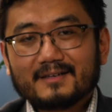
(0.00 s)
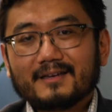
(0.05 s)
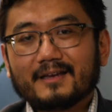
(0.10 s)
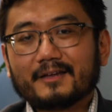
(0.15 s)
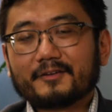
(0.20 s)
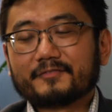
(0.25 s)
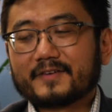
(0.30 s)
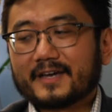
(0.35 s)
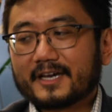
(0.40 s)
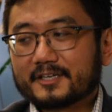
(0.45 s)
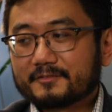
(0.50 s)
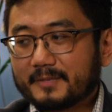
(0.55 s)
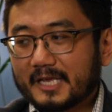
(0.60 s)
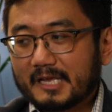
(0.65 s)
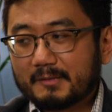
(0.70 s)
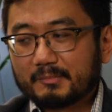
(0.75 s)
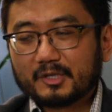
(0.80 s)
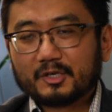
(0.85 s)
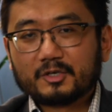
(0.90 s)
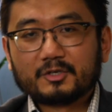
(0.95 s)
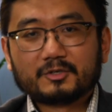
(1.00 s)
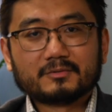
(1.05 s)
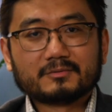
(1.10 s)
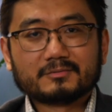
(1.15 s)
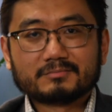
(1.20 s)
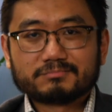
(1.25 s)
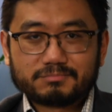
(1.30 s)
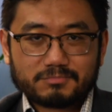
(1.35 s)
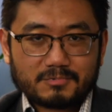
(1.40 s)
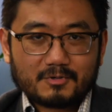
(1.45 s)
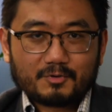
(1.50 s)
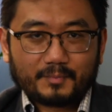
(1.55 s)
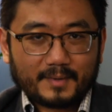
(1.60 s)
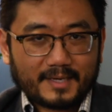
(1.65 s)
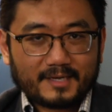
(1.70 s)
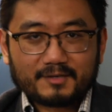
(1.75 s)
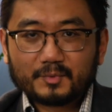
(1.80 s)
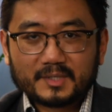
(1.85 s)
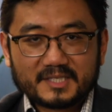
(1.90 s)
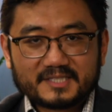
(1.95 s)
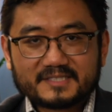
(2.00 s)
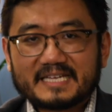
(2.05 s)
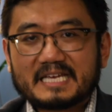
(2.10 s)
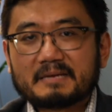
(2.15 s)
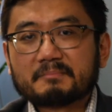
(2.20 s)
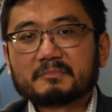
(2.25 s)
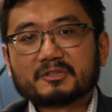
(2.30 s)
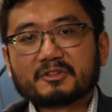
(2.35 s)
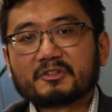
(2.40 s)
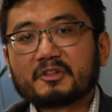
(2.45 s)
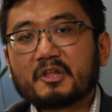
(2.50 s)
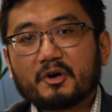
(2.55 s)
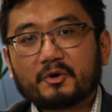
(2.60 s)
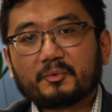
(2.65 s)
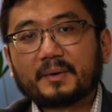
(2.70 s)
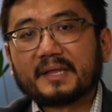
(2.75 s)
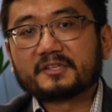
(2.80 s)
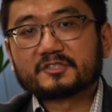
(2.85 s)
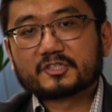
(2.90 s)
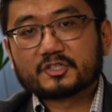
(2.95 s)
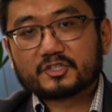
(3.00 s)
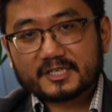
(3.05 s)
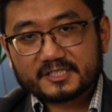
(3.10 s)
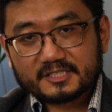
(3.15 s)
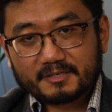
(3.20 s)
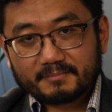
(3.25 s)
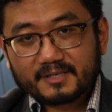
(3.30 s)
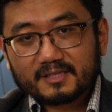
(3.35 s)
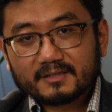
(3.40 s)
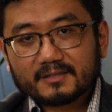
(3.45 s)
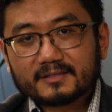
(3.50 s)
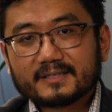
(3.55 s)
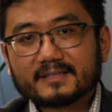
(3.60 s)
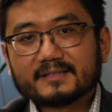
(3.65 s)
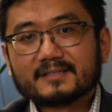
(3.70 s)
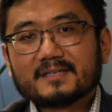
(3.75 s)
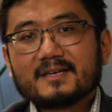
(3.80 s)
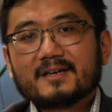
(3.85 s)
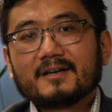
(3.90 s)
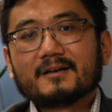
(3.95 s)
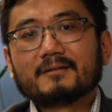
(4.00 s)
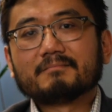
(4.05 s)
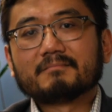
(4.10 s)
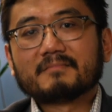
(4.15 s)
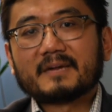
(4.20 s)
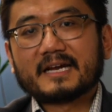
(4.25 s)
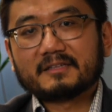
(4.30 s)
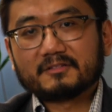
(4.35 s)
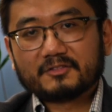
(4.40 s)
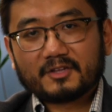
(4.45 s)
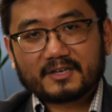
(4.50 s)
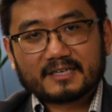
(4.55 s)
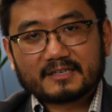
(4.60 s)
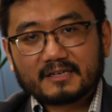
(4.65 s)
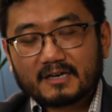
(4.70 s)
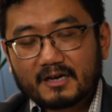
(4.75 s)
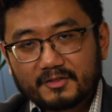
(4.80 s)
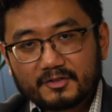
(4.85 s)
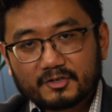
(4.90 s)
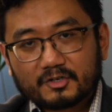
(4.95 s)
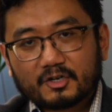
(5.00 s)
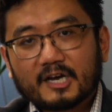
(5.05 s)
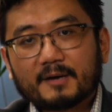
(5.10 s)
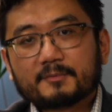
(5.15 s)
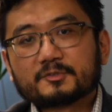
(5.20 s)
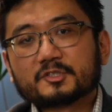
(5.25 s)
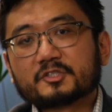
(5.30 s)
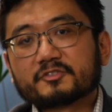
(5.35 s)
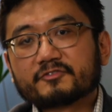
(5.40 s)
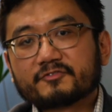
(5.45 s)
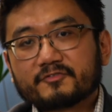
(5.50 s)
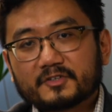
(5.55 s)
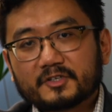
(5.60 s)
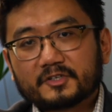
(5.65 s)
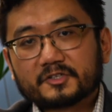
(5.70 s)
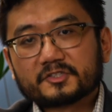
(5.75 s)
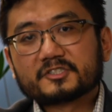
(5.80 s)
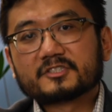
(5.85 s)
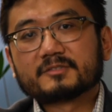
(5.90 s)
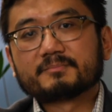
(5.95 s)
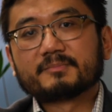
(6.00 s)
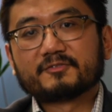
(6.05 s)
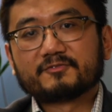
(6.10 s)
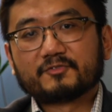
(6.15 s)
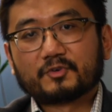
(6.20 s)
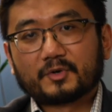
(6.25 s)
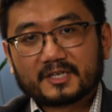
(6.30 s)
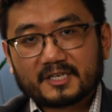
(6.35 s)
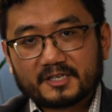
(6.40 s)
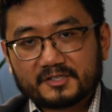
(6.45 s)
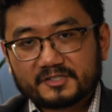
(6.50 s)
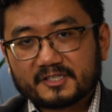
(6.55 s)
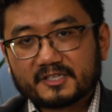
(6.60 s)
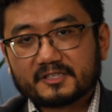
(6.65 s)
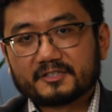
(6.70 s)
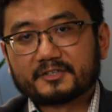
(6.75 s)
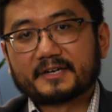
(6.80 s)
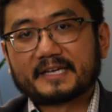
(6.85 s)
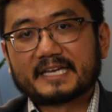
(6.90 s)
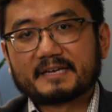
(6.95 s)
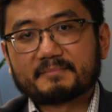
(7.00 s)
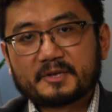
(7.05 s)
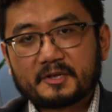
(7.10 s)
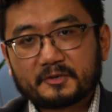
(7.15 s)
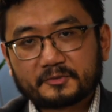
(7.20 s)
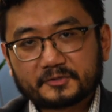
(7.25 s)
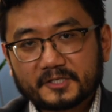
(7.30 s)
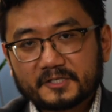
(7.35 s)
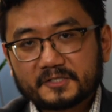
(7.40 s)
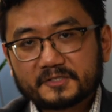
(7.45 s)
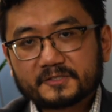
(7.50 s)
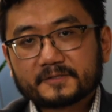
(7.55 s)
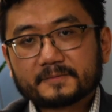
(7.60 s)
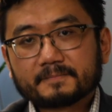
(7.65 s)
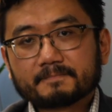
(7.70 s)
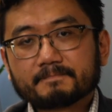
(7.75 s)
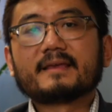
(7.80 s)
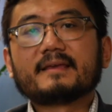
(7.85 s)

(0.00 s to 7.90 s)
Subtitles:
in fact, people who we would deem low in suggestibility, might look at other options first before considering hypnosis.